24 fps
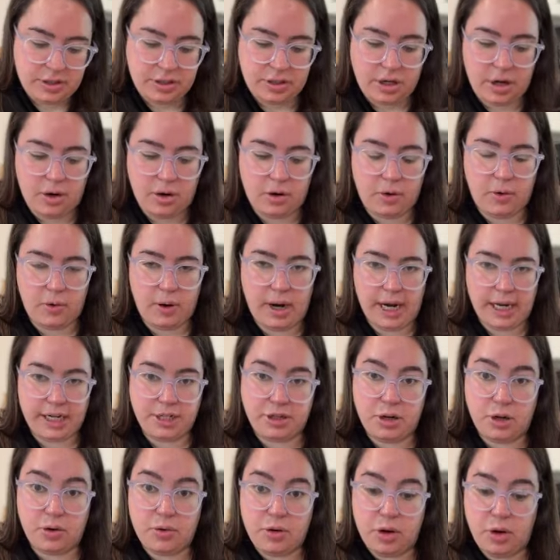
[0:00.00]
So
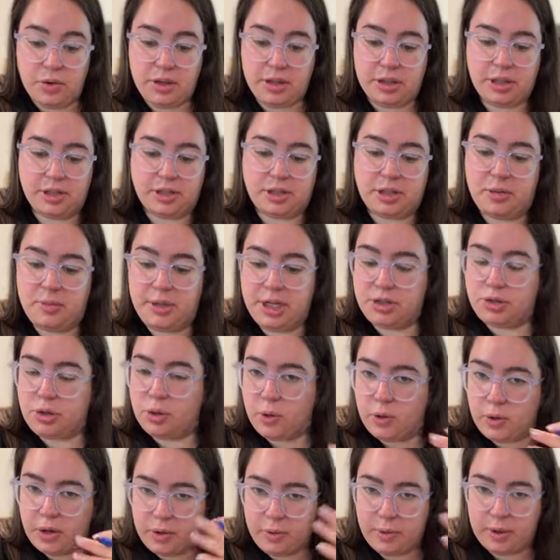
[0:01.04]
I don't know that there's going to be a
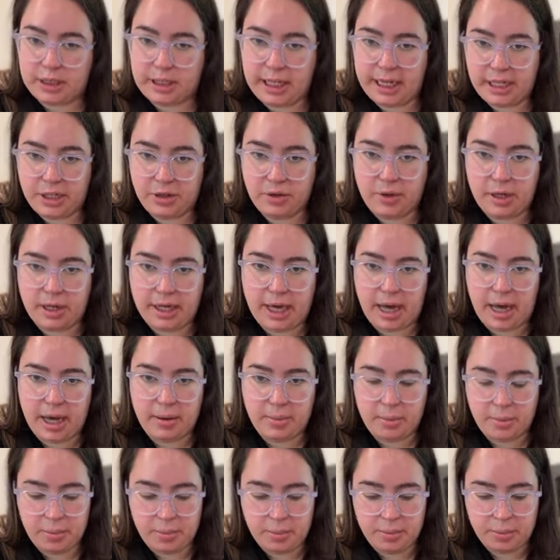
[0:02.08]
tour where like you can
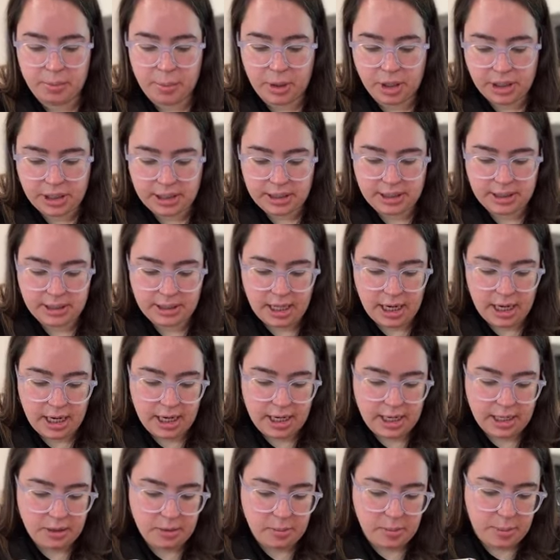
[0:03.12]
get books
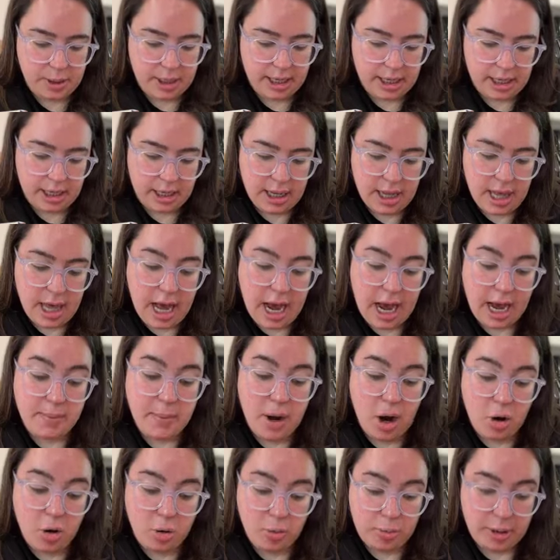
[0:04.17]
signed, but
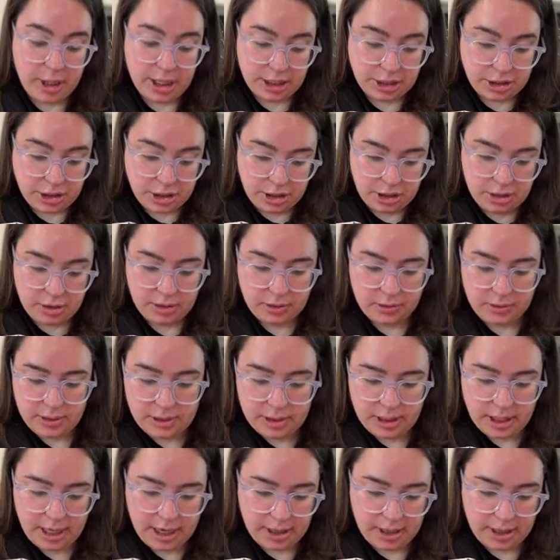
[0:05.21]
I'm hoping to.